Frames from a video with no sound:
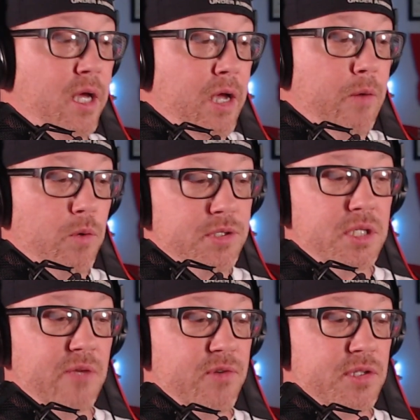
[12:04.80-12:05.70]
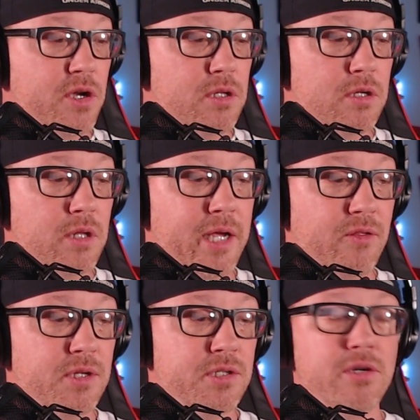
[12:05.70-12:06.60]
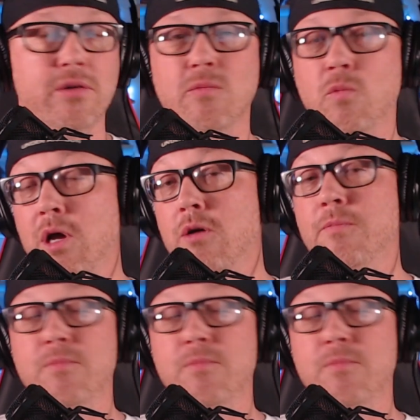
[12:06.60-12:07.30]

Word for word: What's the defense going to look like this year? Well,